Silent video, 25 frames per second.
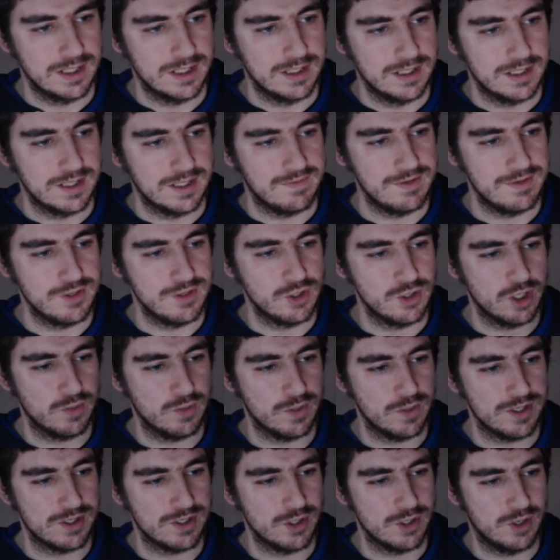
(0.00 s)
If you enjoyed
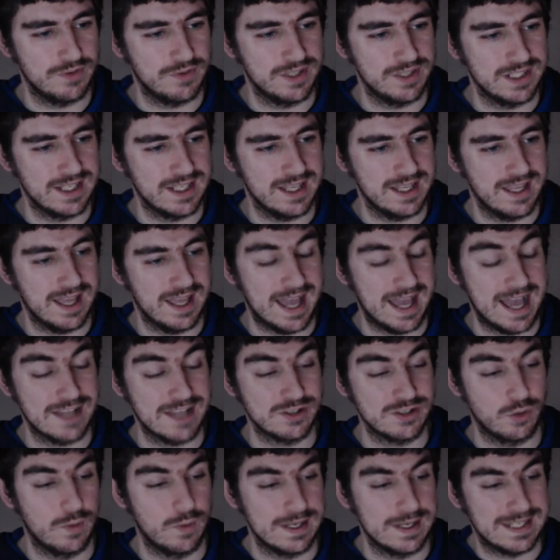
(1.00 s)
what you saw, if you did, as
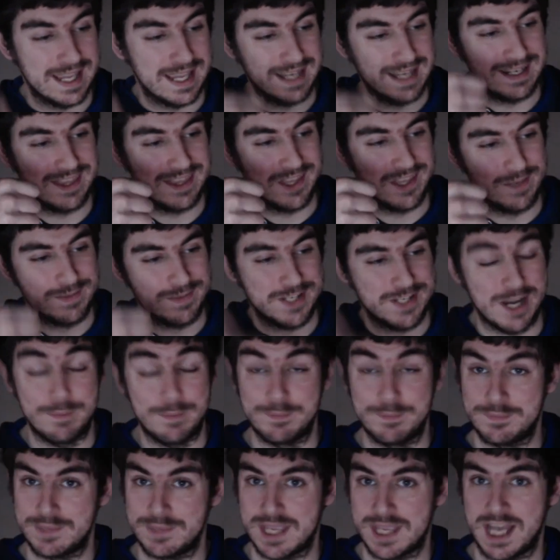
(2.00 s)
always, hit the thumbs
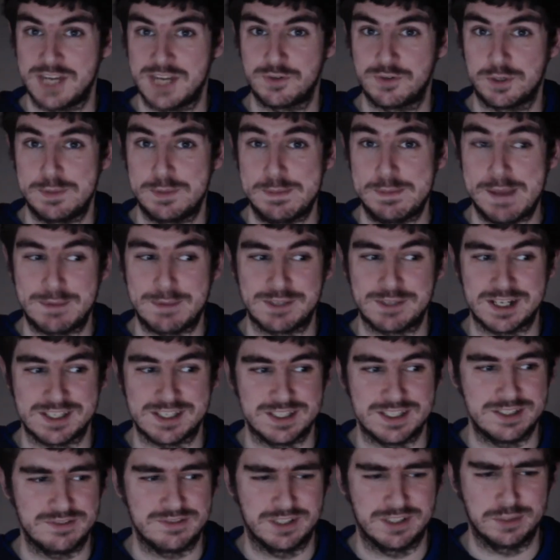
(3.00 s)
up. And if you want to be baptized
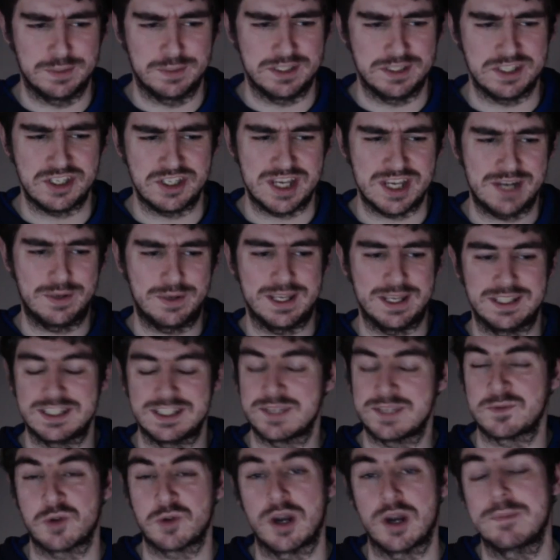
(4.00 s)
into following this channel, hit the
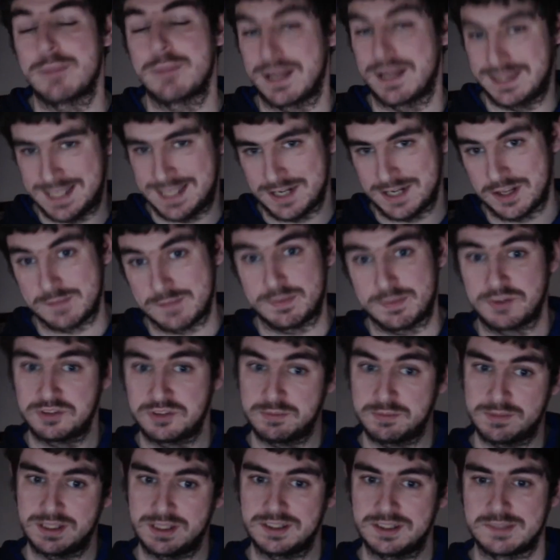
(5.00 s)
subscribe button down at the
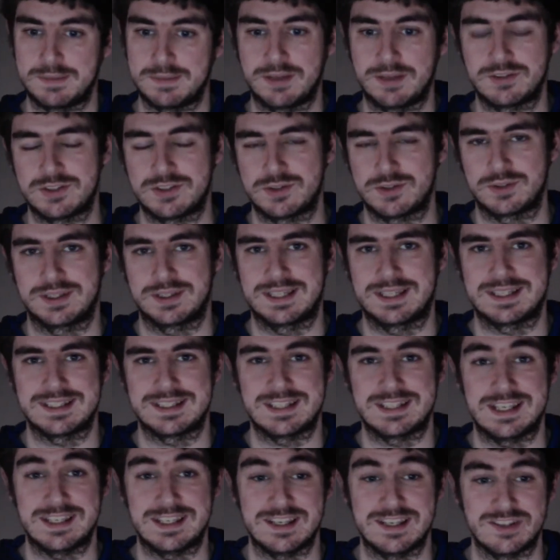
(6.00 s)
bottom. Click the bell to join the
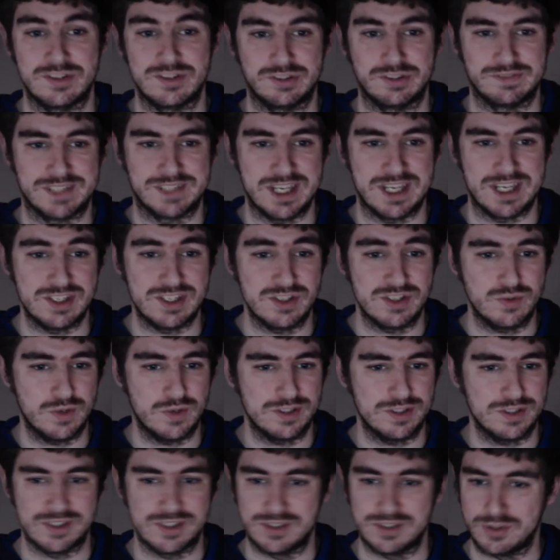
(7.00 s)
Latter-day Saints notification
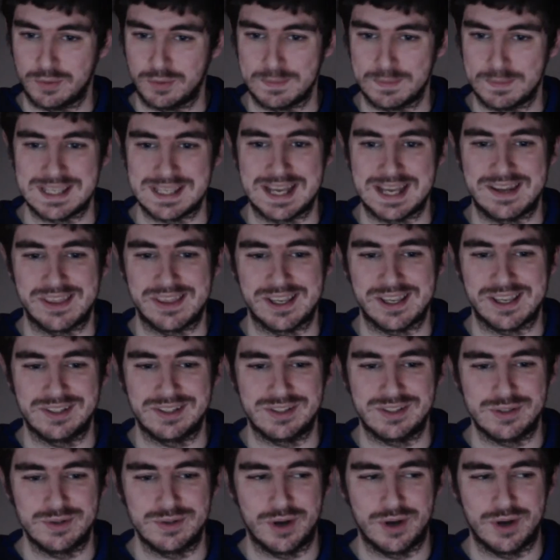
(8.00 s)
squad so you don't miss anything I
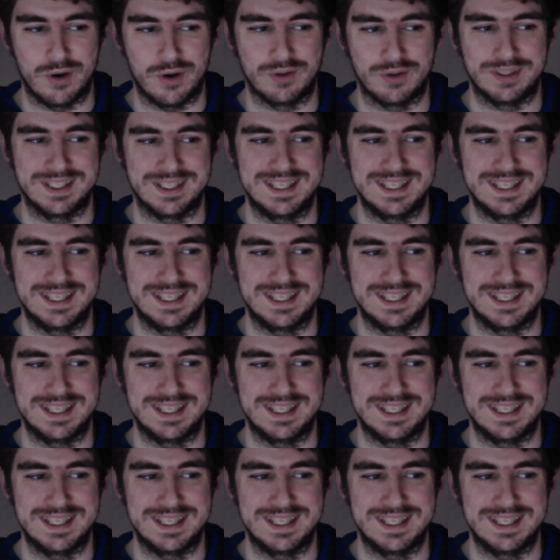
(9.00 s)
do on